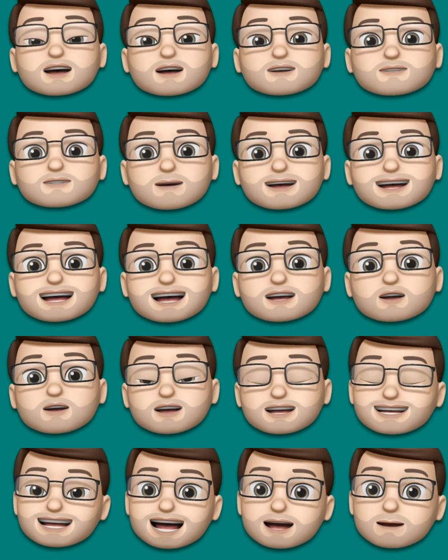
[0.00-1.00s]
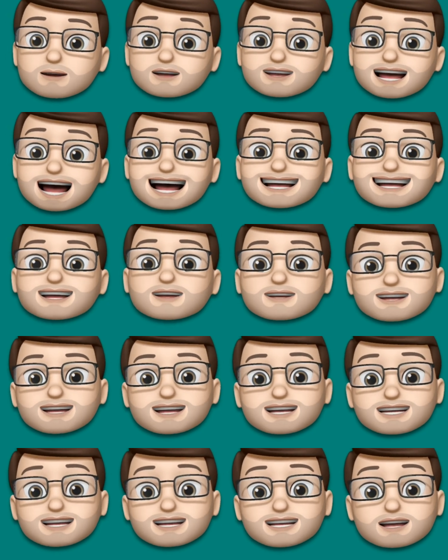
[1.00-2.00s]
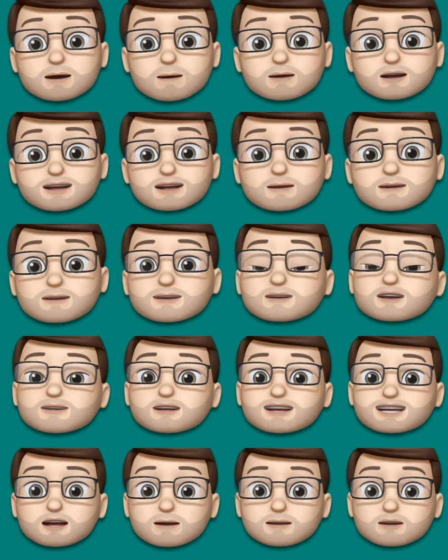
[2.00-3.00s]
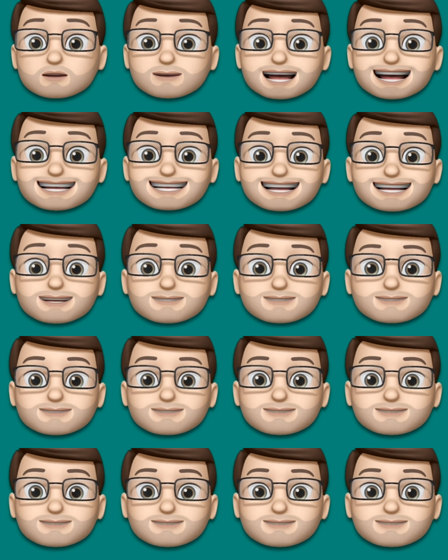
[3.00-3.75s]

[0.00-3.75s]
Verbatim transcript: From here you can tap onto any of these to sample them, for example Betty,